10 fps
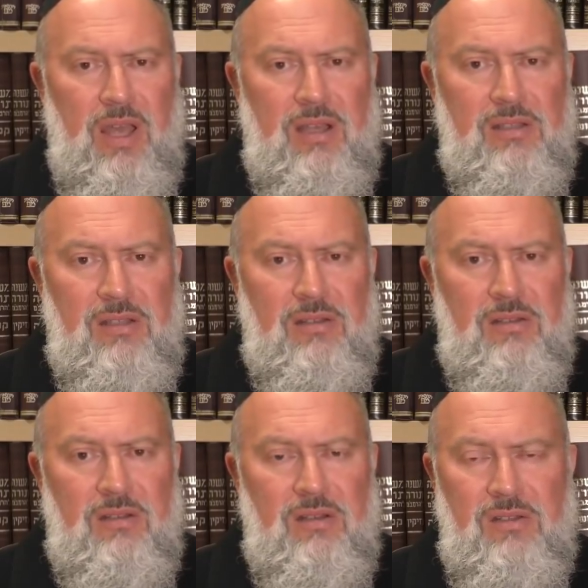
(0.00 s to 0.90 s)

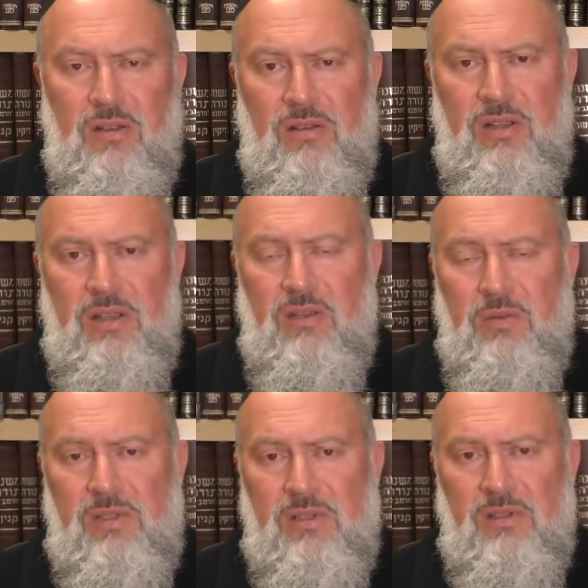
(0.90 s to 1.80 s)
accident, it is not a
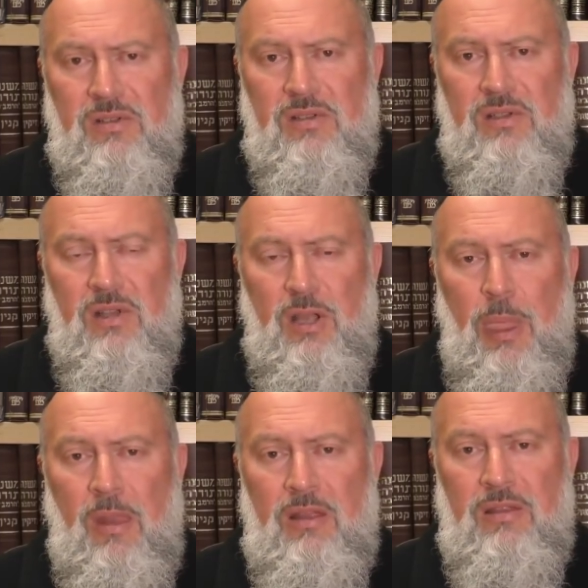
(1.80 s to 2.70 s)
coincidence
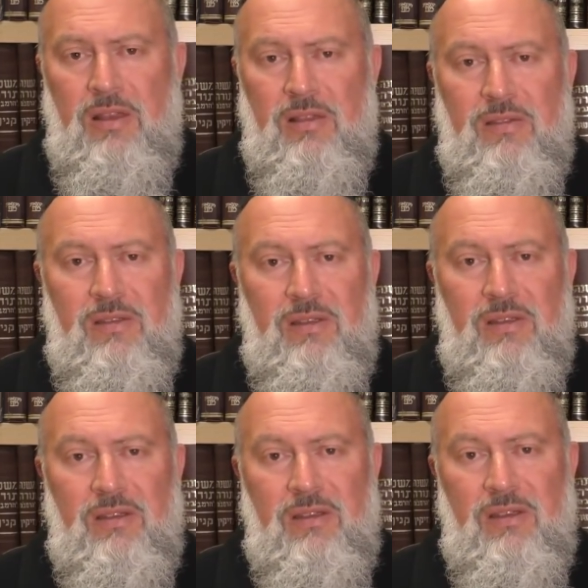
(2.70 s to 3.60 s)
that the
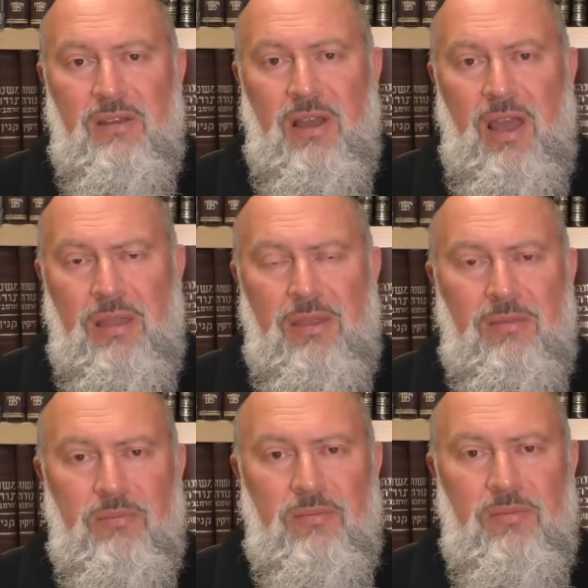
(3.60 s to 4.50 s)

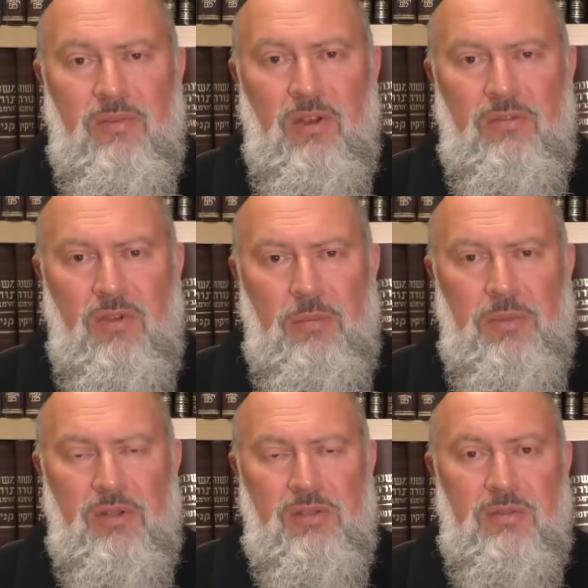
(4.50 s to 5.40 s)
anthem of
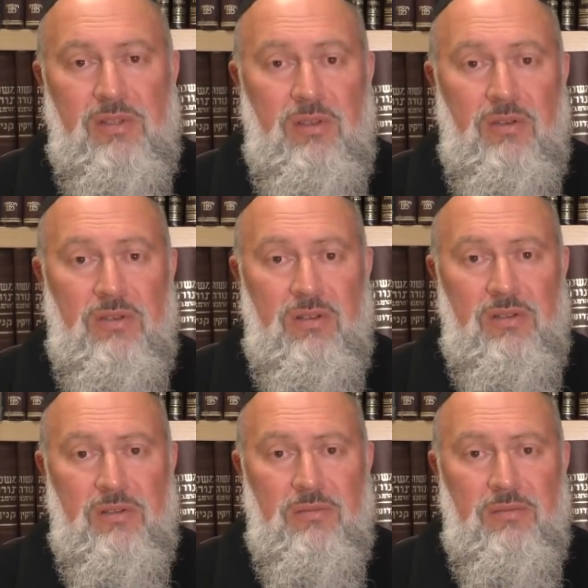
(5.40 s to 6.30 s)
communism and
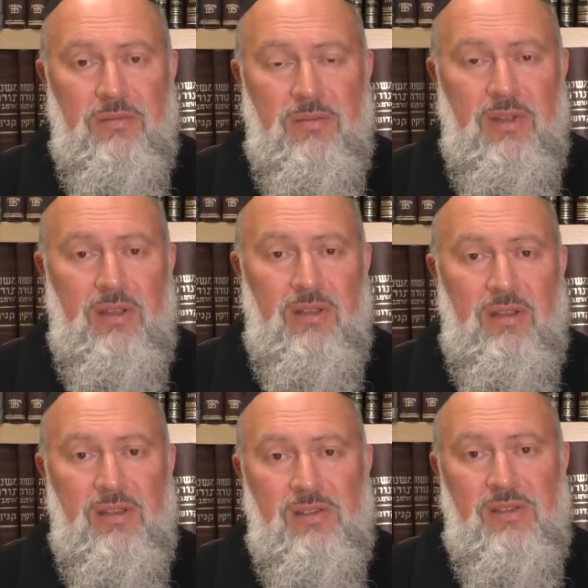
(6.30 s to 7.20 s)
socialism
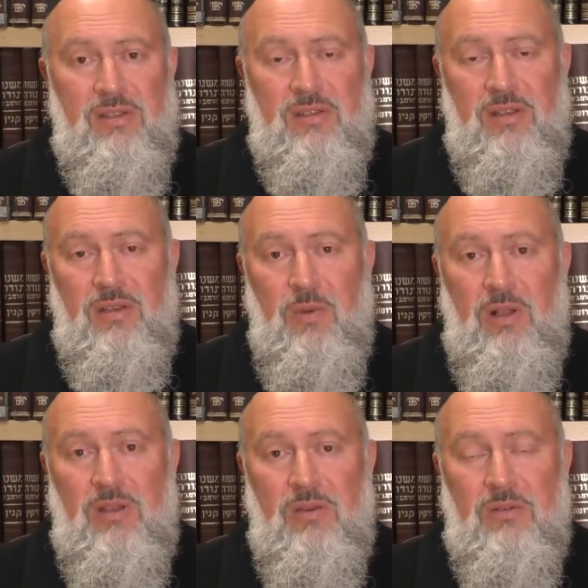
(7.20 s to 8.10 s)
is the
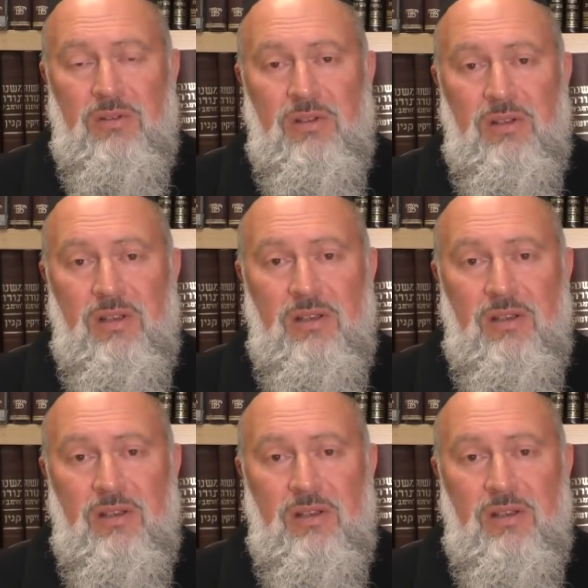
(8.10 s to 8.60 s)
well-known